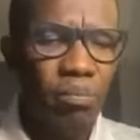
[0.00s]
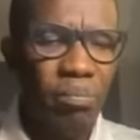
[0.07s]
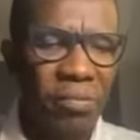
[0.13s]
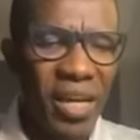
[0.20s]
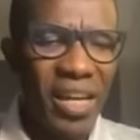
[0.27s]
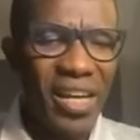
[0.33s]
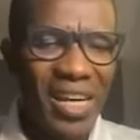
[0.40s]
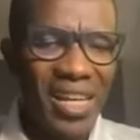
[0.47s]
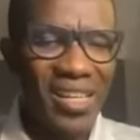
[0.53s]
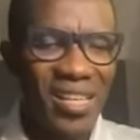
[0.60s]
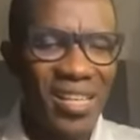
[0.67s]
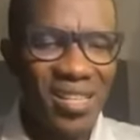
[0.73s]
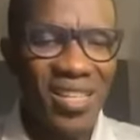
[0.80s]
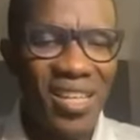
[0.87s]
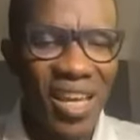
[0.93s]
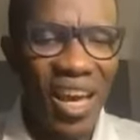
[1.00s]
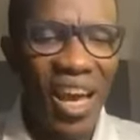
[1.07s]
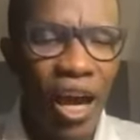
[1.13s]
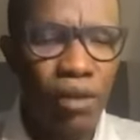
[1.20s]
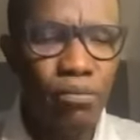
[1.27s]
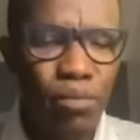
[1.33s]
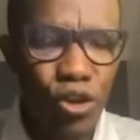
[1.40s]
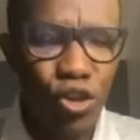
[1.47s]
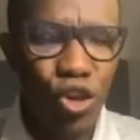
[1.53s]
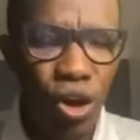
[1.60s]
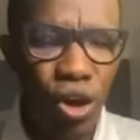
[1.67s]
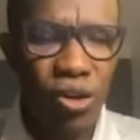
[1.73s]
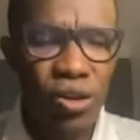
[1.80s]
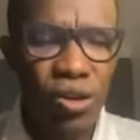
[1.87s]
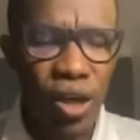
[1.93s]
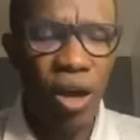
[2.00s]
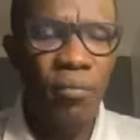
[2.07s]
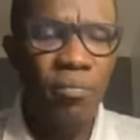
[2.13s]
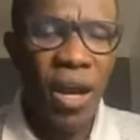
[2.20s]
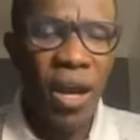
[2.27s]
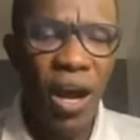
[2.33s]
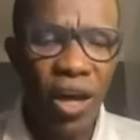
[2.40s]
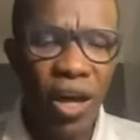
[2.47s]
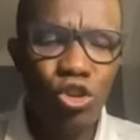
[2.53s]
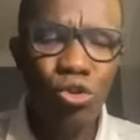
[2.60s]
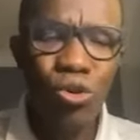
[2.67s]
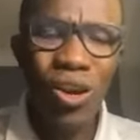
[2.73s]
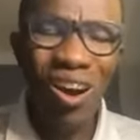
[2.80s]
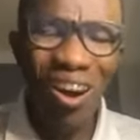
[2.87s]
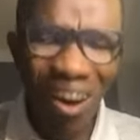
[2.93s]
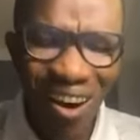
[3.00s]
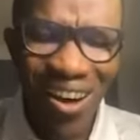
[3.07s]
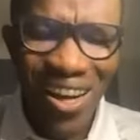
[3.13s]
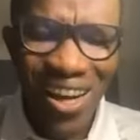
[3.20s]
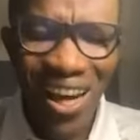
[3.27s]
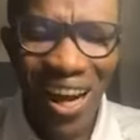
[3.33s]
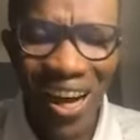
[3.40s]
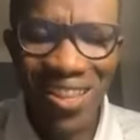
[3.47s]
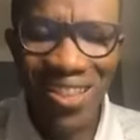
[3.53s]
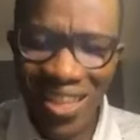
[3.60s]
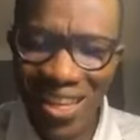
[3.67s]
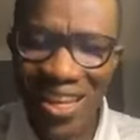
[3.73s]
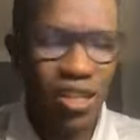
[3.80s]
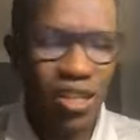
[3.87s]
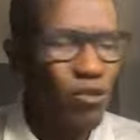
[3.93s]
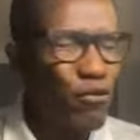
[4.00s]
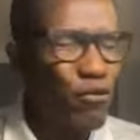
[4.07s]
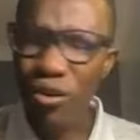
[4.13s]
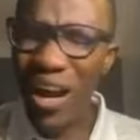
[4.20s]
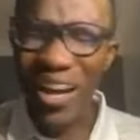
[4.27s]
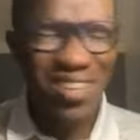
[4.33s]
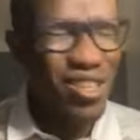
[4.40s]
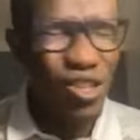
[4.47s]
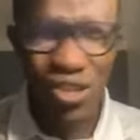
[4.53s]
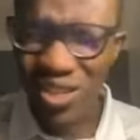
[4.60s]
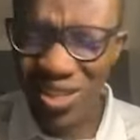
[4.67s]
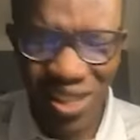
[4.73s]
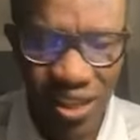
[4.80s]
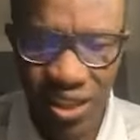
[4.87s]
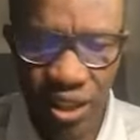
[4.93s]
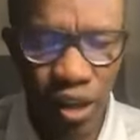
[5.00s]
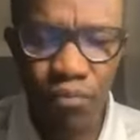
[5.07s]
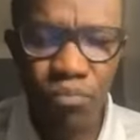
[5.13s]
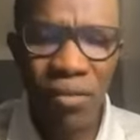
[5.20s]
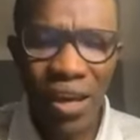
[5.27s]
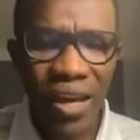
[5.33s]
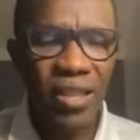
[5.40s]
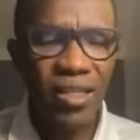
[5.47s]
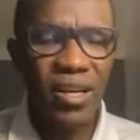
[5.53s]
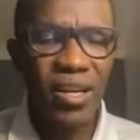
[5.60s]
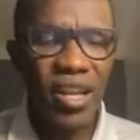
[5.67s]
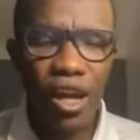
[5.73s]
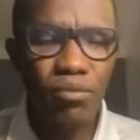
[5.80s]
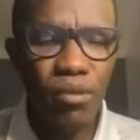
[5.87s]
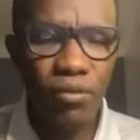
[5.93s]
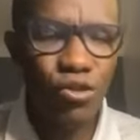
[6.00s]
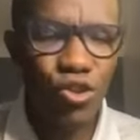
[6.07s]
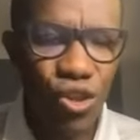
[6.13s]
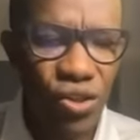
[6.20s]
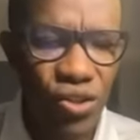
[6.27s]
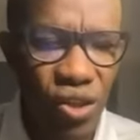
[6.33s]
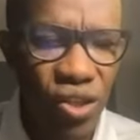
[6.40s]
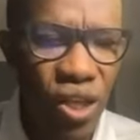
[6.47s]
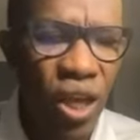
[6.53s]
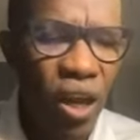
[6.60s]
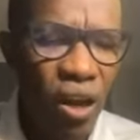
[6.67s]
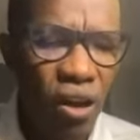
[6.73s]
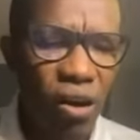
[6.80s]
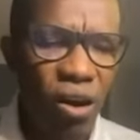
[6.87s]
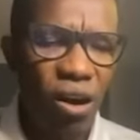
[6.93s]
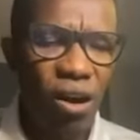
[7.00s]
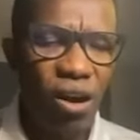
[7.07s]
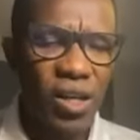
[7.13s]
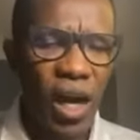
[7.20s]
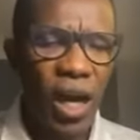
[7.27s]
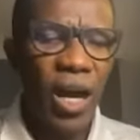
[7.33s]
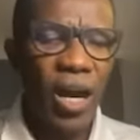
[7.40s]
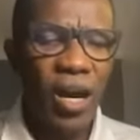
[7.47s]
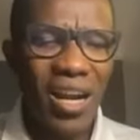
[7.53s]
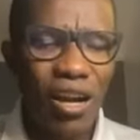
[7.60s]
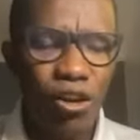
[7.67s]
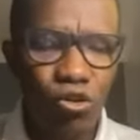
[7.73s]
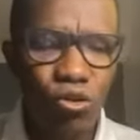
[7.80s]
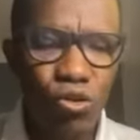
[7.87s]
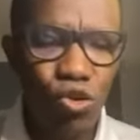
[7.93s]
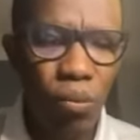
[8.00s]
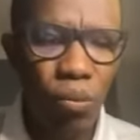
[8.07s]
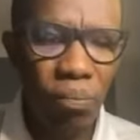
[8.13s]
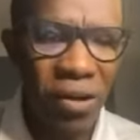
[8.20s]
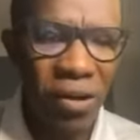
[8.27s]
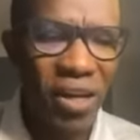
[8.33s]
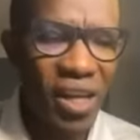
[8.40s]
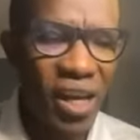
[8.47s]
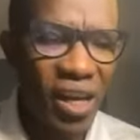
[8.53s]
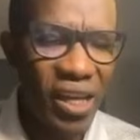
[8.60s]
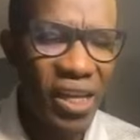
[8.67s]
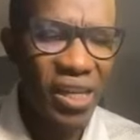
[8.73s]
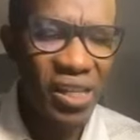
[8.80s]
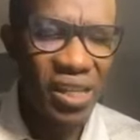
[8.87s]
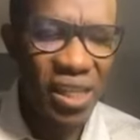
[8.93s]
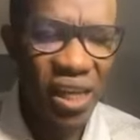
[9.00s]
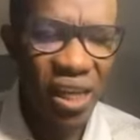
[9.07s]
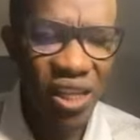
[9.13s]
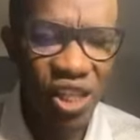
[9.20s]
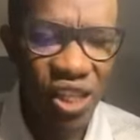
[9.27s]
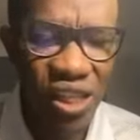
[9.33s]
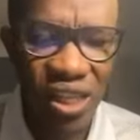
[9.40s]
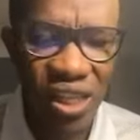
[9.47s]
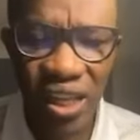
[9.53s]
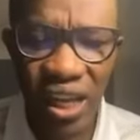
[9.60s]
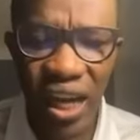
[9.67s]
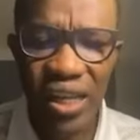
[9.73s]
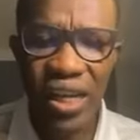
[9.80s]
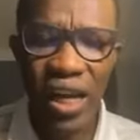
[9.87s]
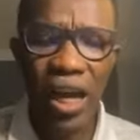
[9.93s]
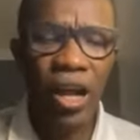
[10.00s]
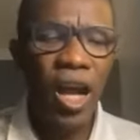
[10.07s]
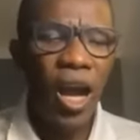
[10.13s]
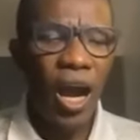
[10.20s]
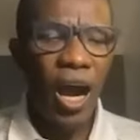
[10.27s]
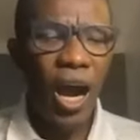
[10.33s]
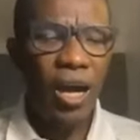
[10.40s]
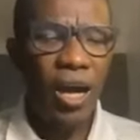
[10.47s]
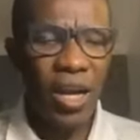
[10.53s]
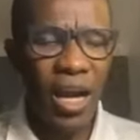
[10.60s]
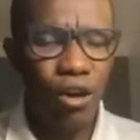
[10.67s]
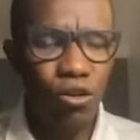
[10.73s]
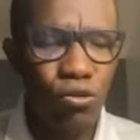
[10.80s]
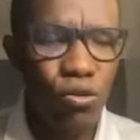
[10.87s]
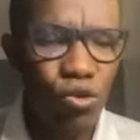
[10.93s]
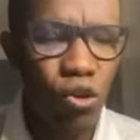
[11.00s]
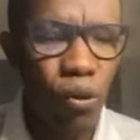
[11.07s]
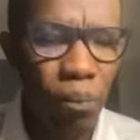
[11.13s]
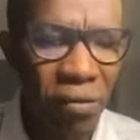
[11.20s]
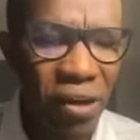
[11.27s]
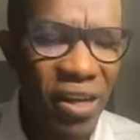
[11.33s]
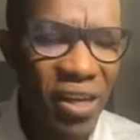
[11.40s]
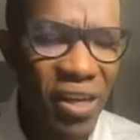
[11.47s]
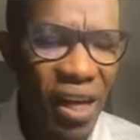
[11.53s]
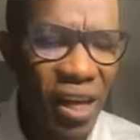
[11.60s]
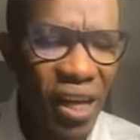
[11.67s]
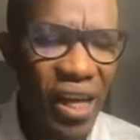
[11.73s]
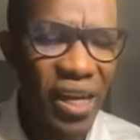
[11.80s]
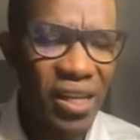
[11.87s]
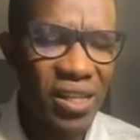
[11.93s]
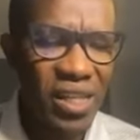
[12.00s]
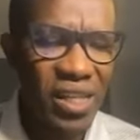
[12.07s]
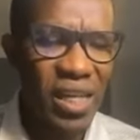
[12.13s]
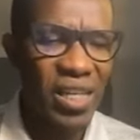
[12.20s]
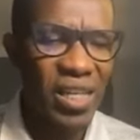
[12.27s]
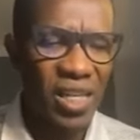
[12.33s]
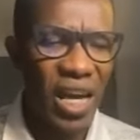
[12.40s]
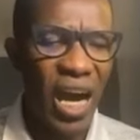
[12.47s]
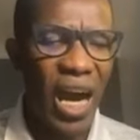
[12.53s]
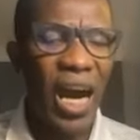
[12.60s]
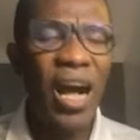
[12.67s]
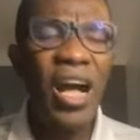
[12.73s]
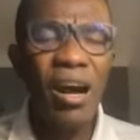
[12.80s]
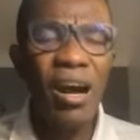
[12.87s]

Pray that this year and beyond uh, you will hunger and thirst for righteousness in the name of Jesus, Lord. Rakuto prende likatika shita yanda. Uh, Rakuto prende likatika sha.